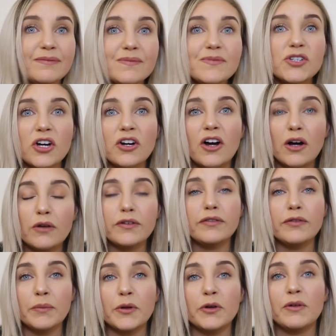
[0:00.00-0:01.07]
John Coffey
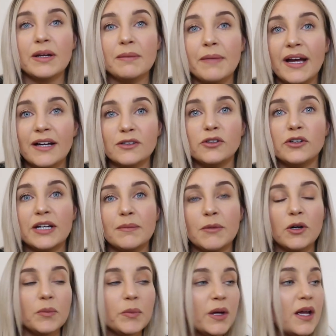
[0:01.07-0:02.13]
from the Green Mile. Look him
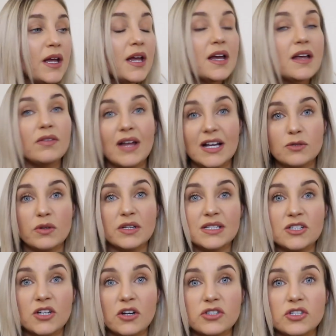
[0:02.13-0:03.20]
up. That's what this
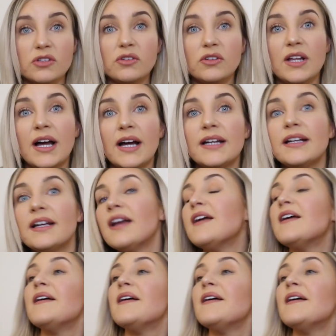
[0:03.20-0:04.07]
doctor looked like.